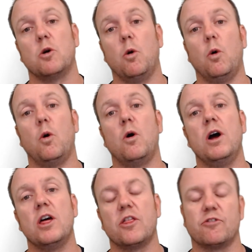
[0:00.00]

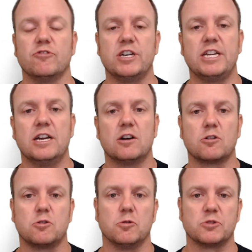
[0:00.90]
all three
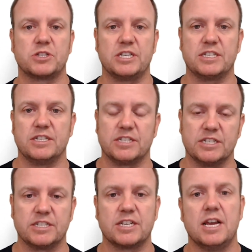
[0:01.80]
course
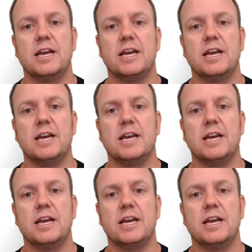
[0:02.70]
distances.